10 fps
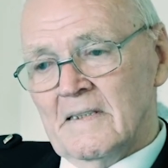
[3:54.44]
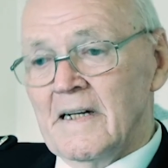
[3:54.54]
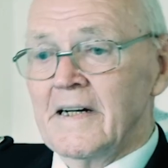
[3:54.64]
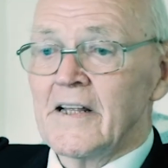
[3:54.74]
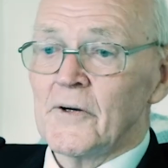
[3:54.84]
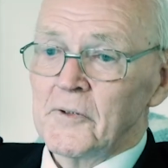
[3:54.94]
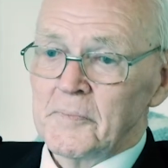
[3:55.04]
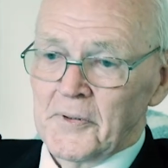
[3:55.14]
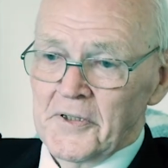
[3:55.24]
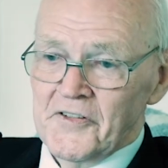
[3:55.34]
and he
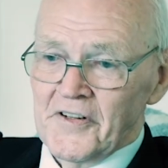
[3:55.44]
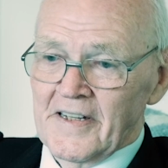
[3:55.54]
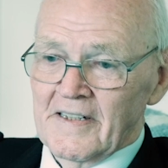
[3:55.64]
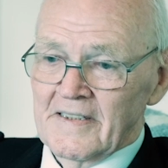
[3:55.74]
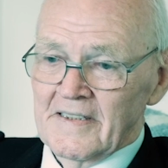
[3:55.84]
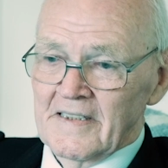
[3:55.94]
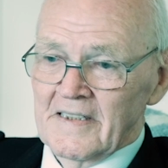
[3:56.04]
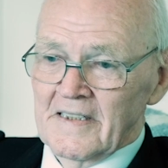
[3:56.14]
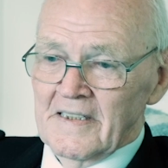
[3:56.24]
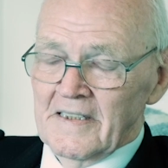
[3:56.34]
wrote poetry.
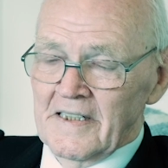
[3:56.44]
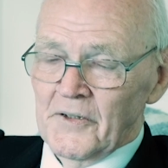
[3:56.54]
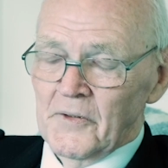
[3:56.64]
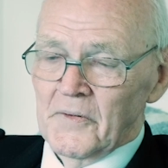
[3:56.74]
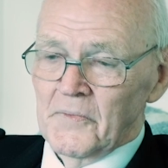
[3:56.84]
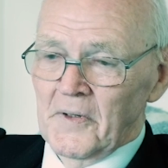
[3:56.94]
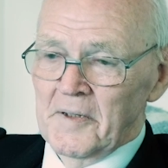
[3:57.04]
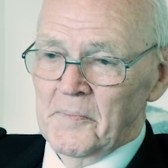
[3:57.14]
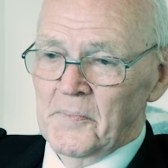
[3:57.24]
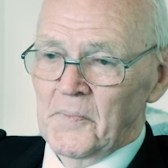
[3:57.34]
He wrote
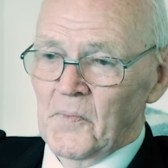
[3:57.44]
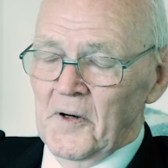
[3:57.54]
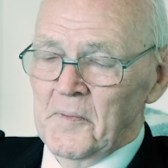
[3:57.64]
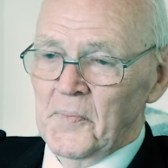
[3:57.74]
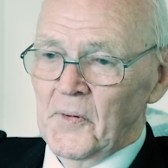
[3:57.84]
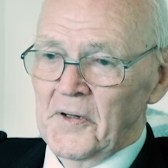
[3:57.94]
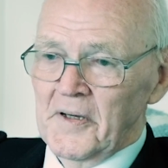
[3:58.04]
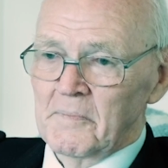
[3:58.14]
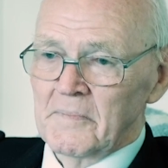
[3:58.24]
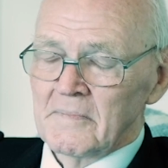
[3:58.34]
one
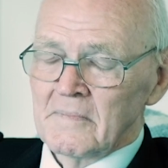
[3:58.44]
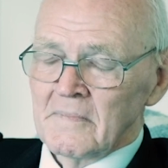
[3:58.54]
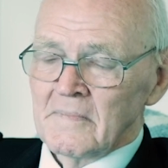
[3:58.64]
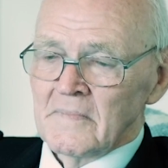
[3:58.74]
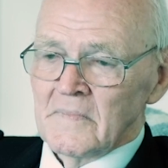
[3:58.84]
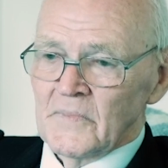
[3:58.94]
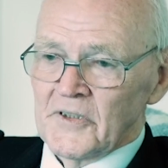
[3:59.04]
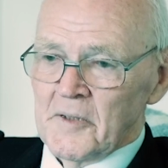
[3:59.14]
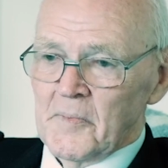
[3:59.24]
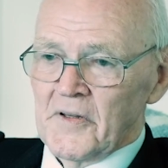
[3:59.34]
poem
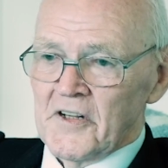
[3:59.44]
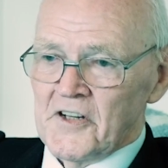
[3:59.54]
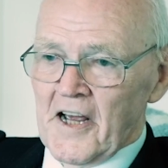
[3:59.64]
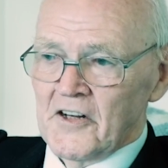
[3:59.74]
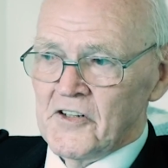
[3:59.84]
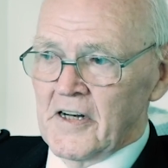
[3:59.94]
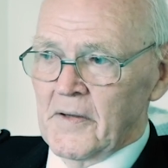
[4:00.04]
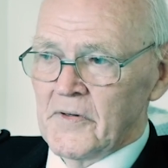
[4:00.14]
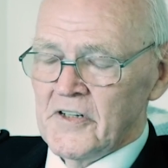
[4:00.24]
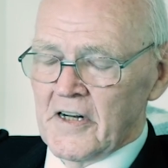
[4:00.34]
was about the section he was